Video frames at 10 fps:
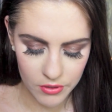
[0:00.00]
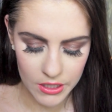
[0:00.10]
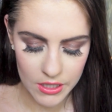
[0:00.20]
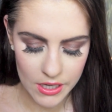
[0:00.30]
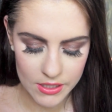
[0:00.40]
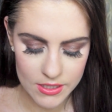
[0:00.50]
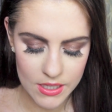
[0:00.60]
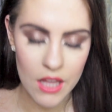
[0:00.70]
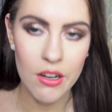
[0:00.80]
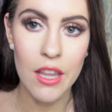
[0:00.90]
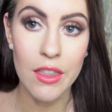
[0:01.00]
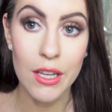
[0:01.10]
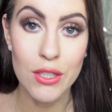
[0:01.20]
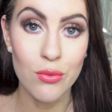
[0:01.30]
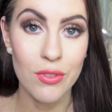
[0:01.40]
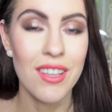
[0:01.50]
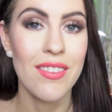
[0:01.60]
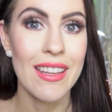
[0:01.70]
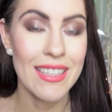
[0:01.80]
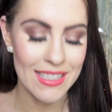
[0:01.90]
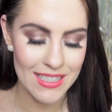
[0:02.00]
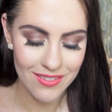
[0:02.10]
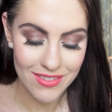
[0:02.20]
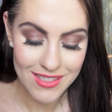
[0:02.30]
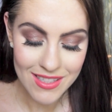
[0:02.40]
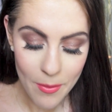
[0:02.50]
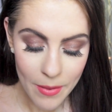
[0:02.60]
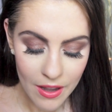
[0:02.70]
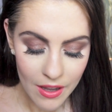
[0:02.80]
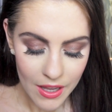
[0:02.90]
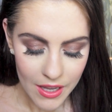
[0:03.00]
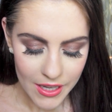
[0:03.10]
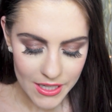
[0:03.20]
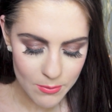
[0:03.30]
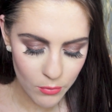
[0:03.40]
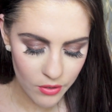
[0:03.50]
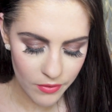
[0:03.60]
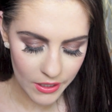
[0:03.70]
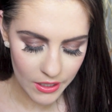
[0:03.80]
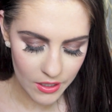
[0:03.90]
really like this color. I think it's really fantastic for summer. It's more of like